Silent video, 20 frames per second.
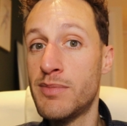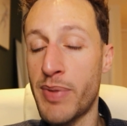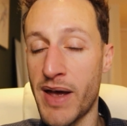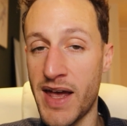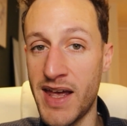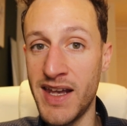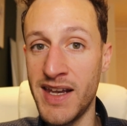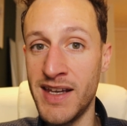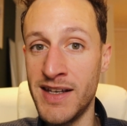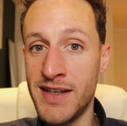
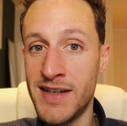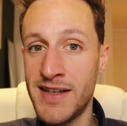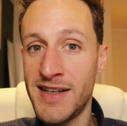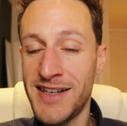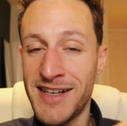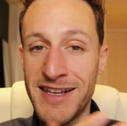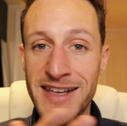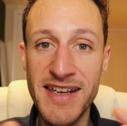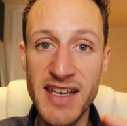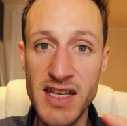pain
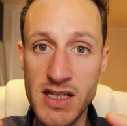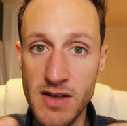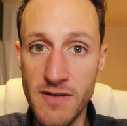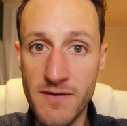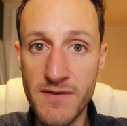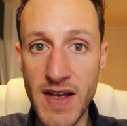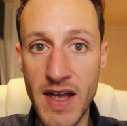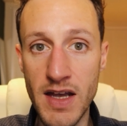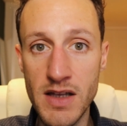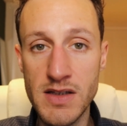is
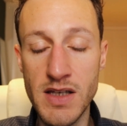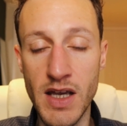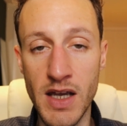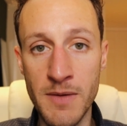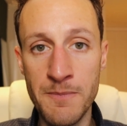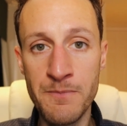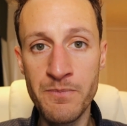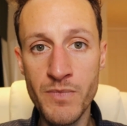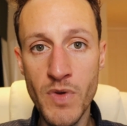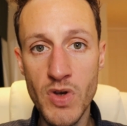
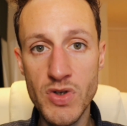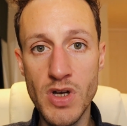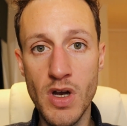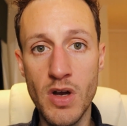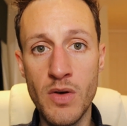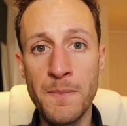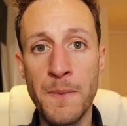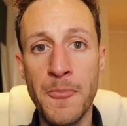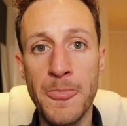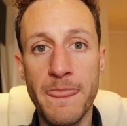affecting.
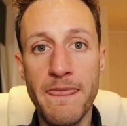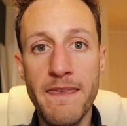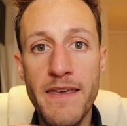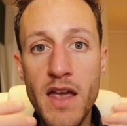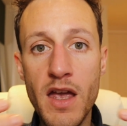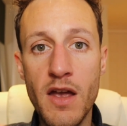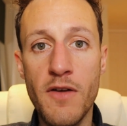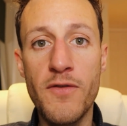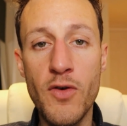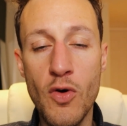So
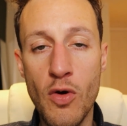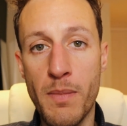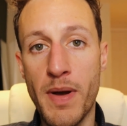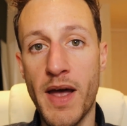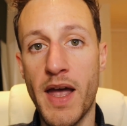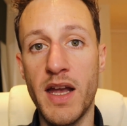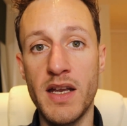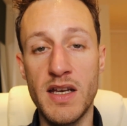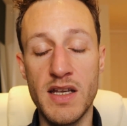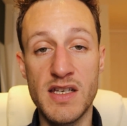if your
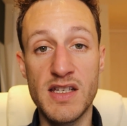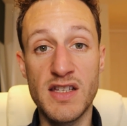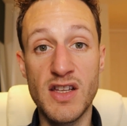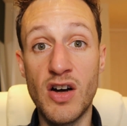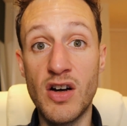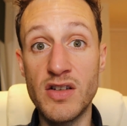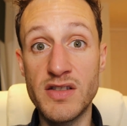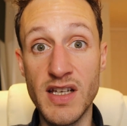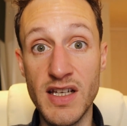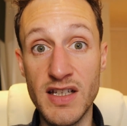pain is
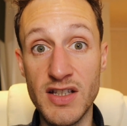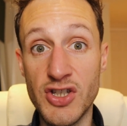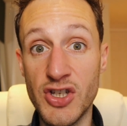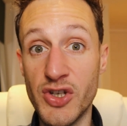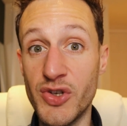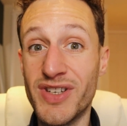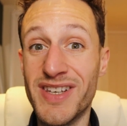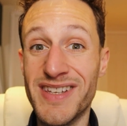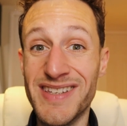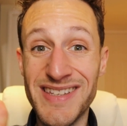starting
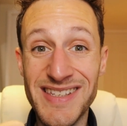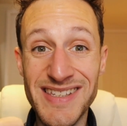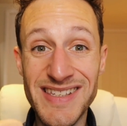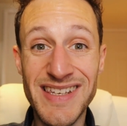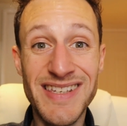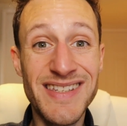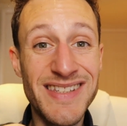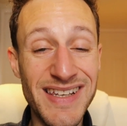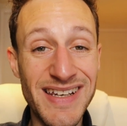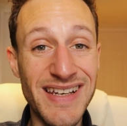to
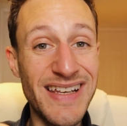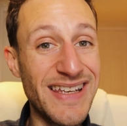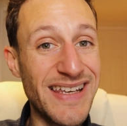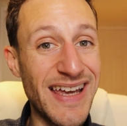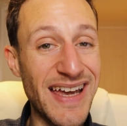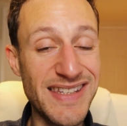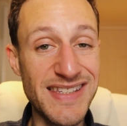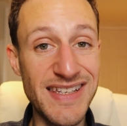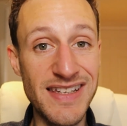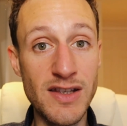consistently
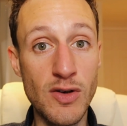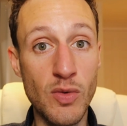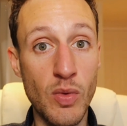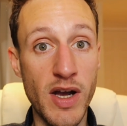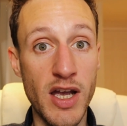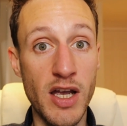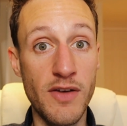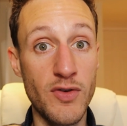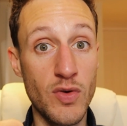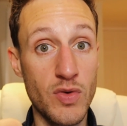get in the
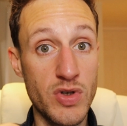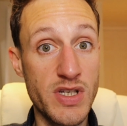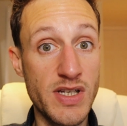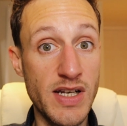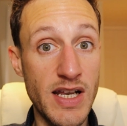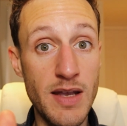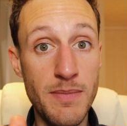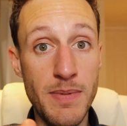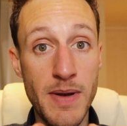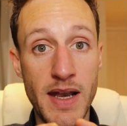way of your
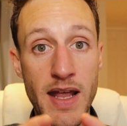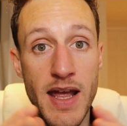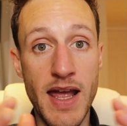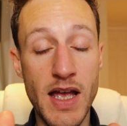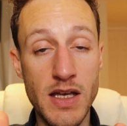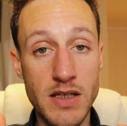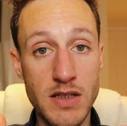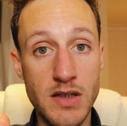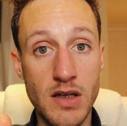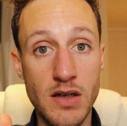sleep, and it
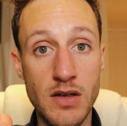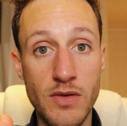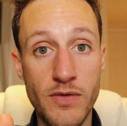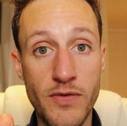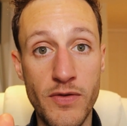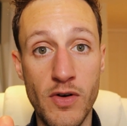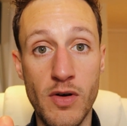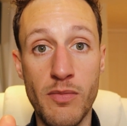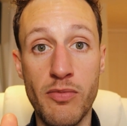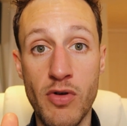has done
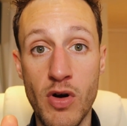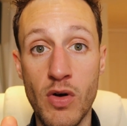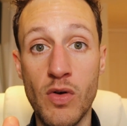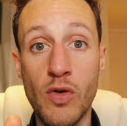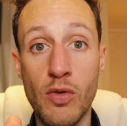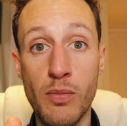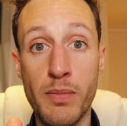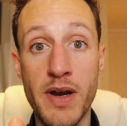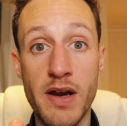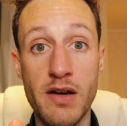for a
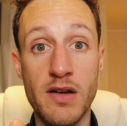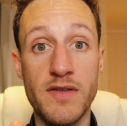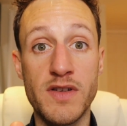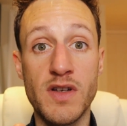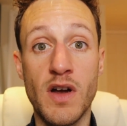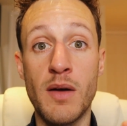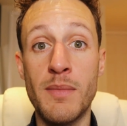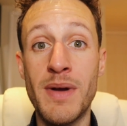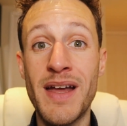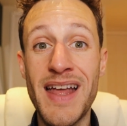prolonged period of
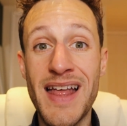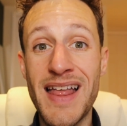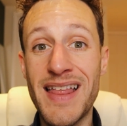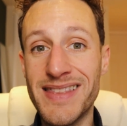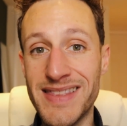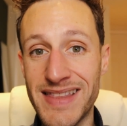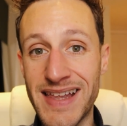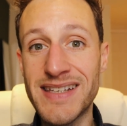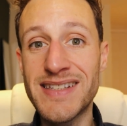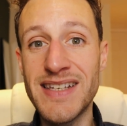time,
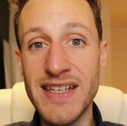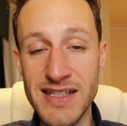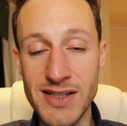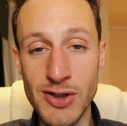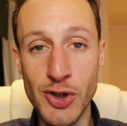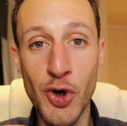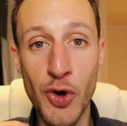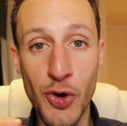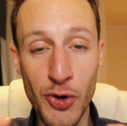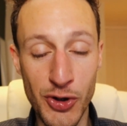that is
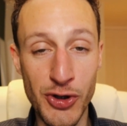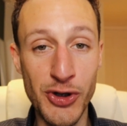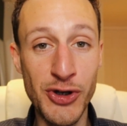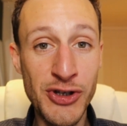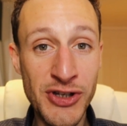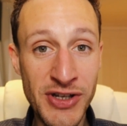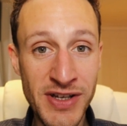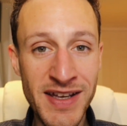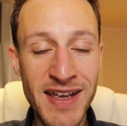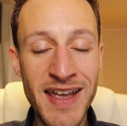not
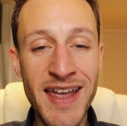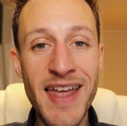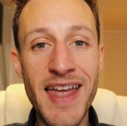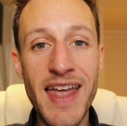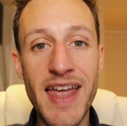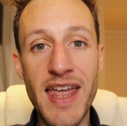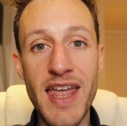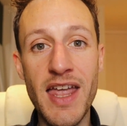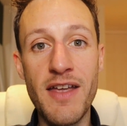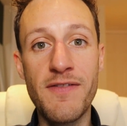good.
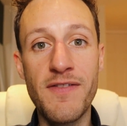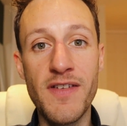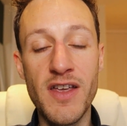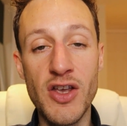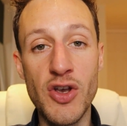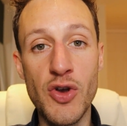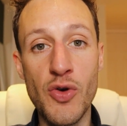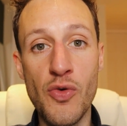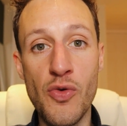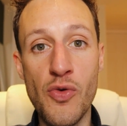If
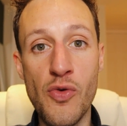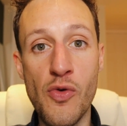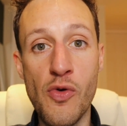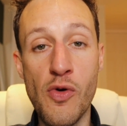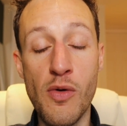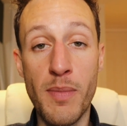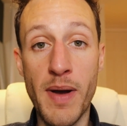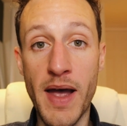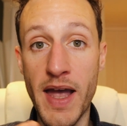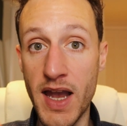
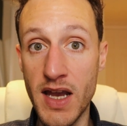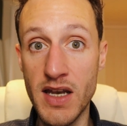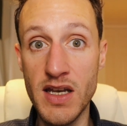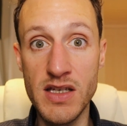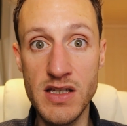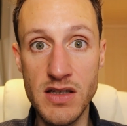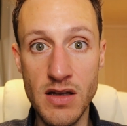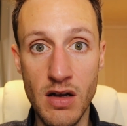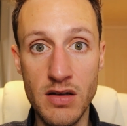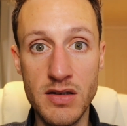your pain
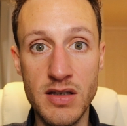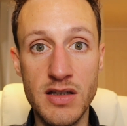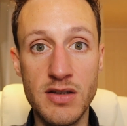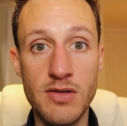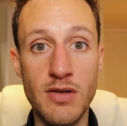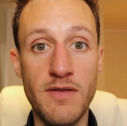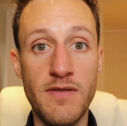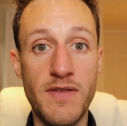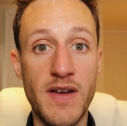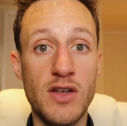is starting
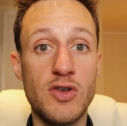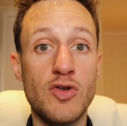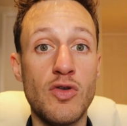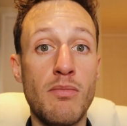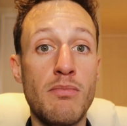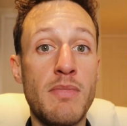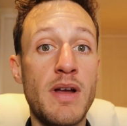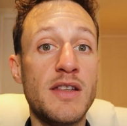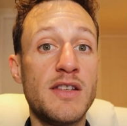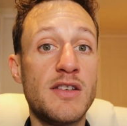to affect your
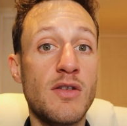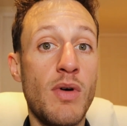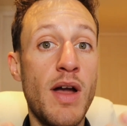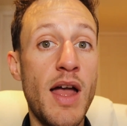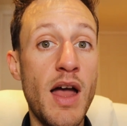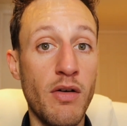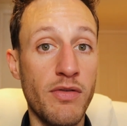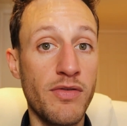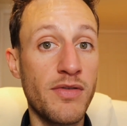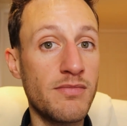mental
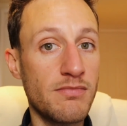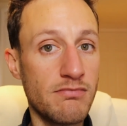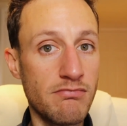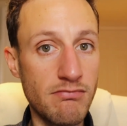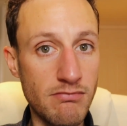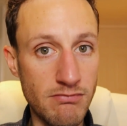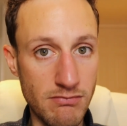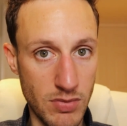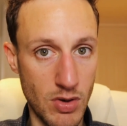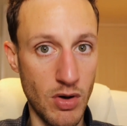health,
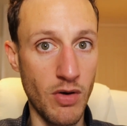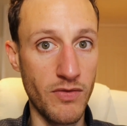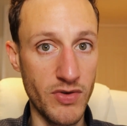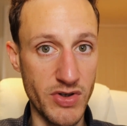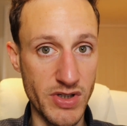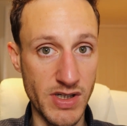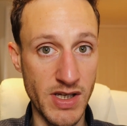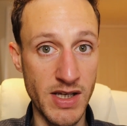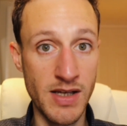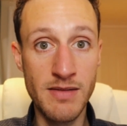
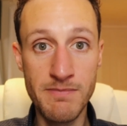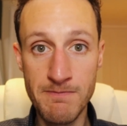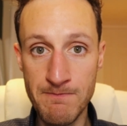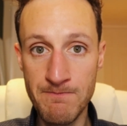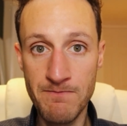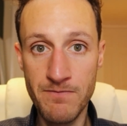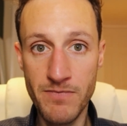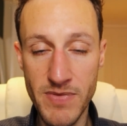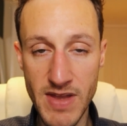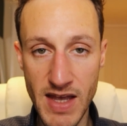obviously
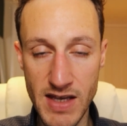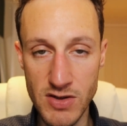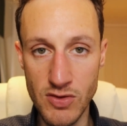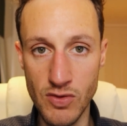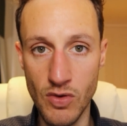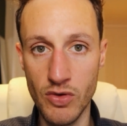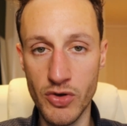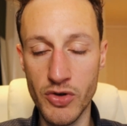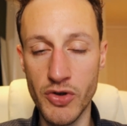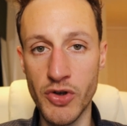that's
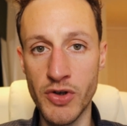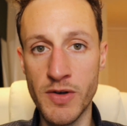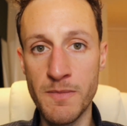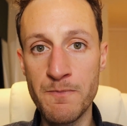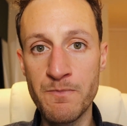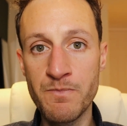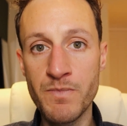not good.